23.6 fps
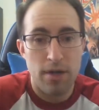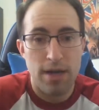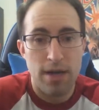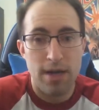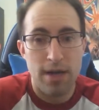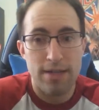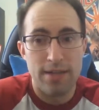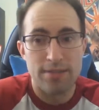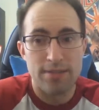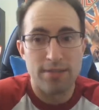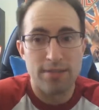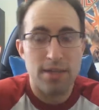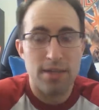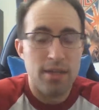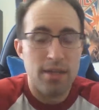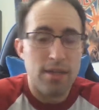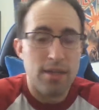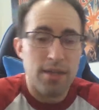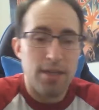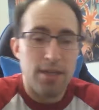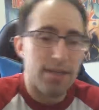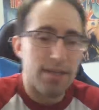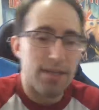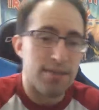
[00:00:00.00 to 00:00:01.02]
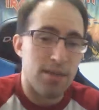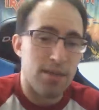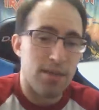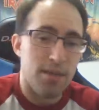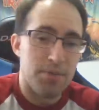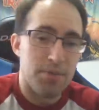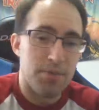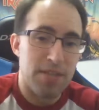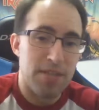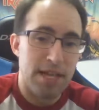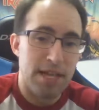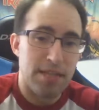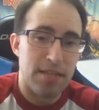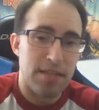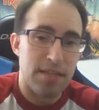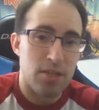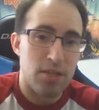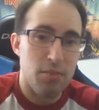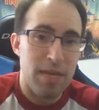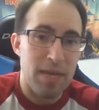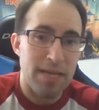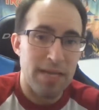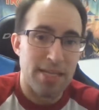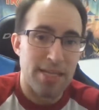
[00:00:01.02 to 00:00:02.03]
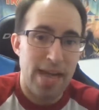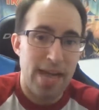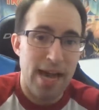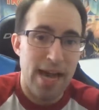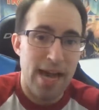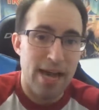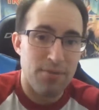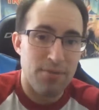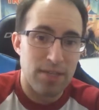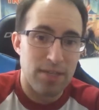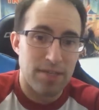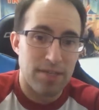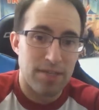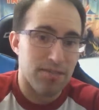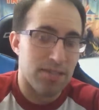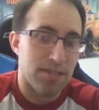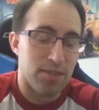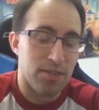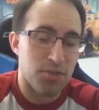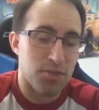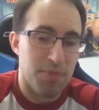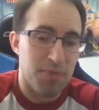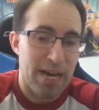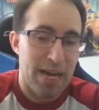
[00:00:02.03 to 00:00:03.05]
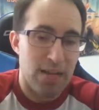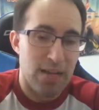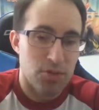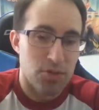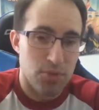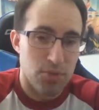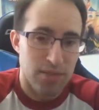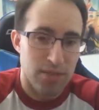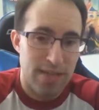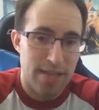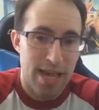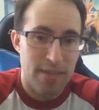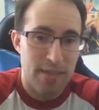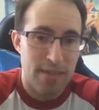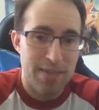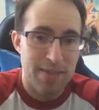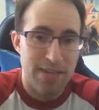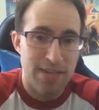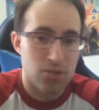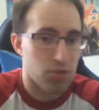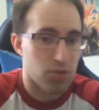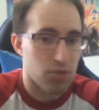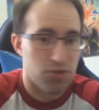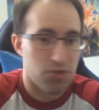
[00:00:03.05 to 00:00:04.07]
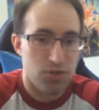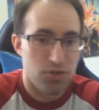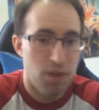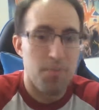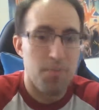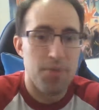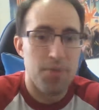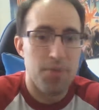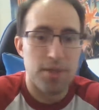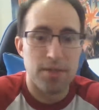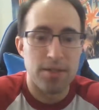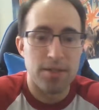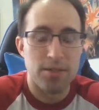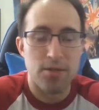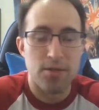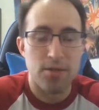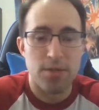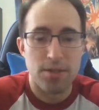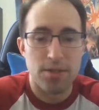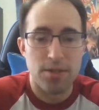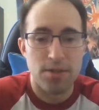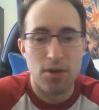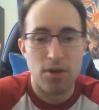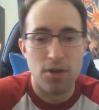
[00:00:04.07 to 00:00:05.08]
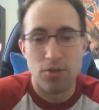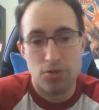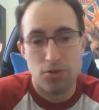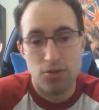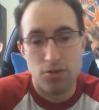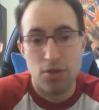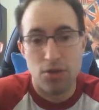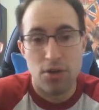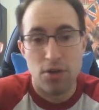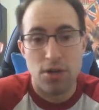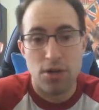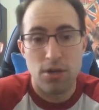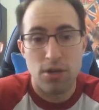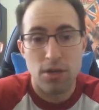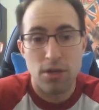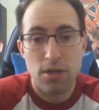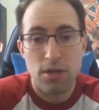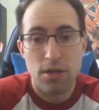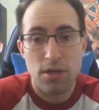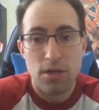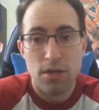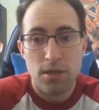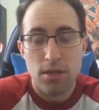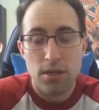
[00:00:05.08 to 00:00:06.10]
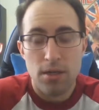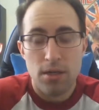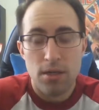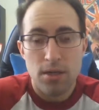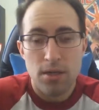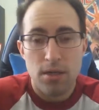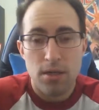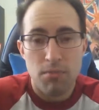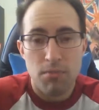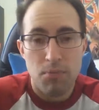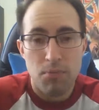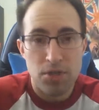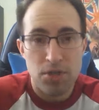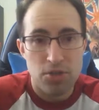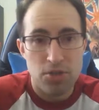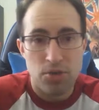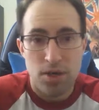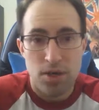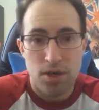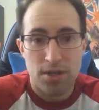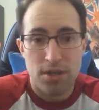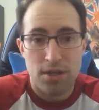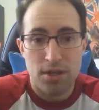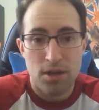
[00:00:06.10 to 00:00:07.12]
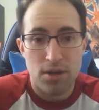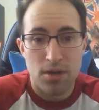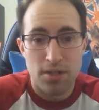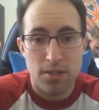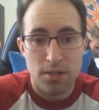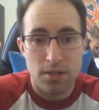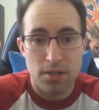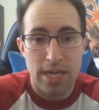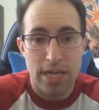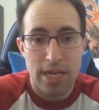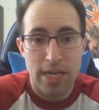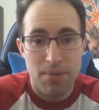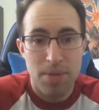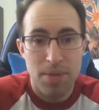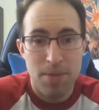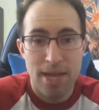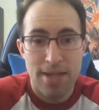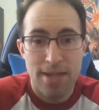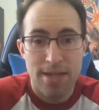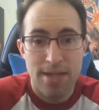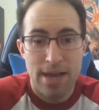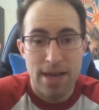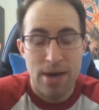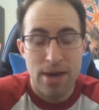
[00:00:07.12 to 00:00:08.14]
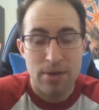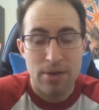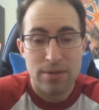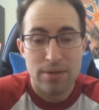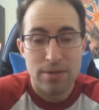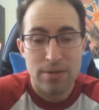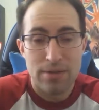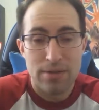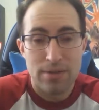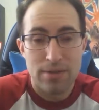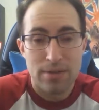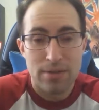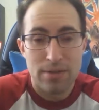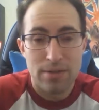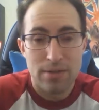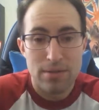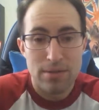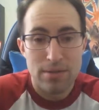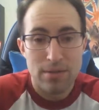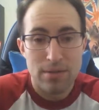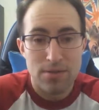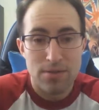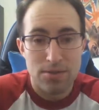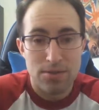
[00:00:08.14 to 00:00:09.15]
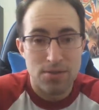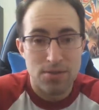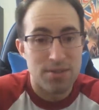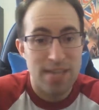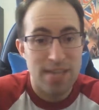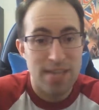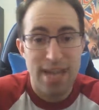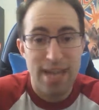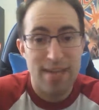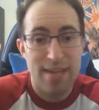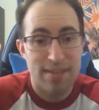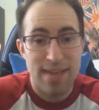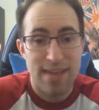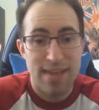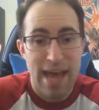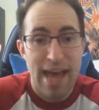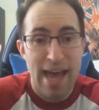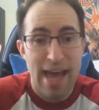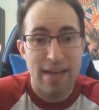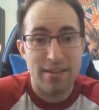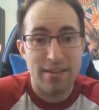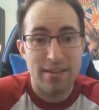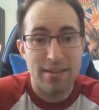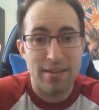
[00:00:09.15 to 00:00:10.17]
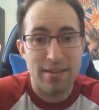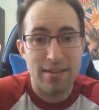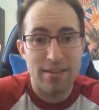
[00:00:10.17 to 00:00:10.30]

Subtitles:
Is it upsetting that you may not have like a singles match or a tag match or something to do on the card? Sure, but you're on the card and you're getting paid now. So take that.